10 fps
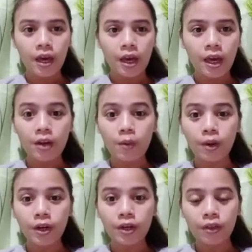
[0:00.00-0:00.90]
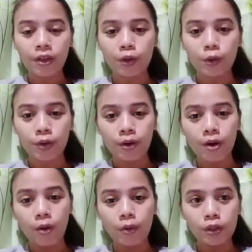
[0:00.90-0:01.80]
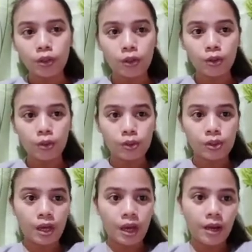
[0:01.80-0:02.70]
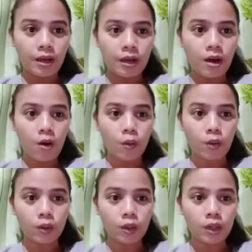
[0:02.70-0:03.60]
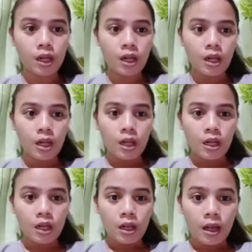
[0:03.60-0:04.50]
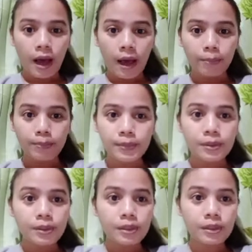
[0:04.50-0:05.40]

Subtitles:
anywhere that you're going to use any Google apps.